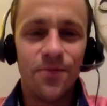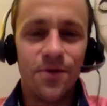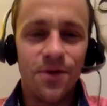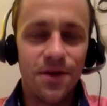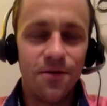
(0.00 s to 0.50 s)

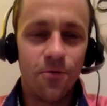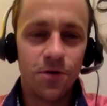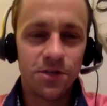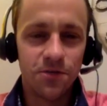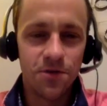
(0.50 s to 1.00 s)
it
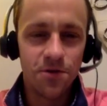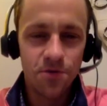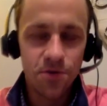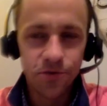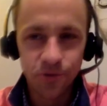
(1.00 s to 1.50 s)
works for you.
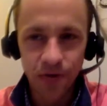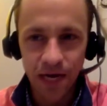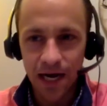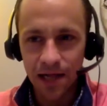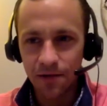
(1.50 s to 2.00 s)
You drink
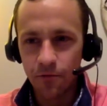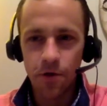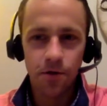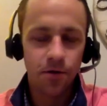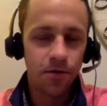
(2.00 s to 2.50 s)
olive
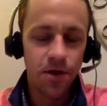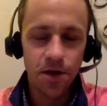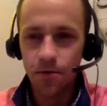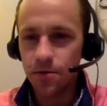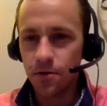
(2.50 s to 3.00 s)
oil, you
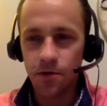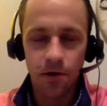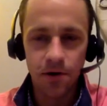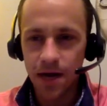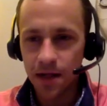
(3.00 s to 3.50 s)
know, your
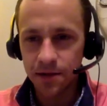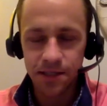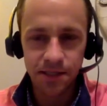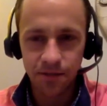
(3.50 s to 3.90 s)
cardiologist,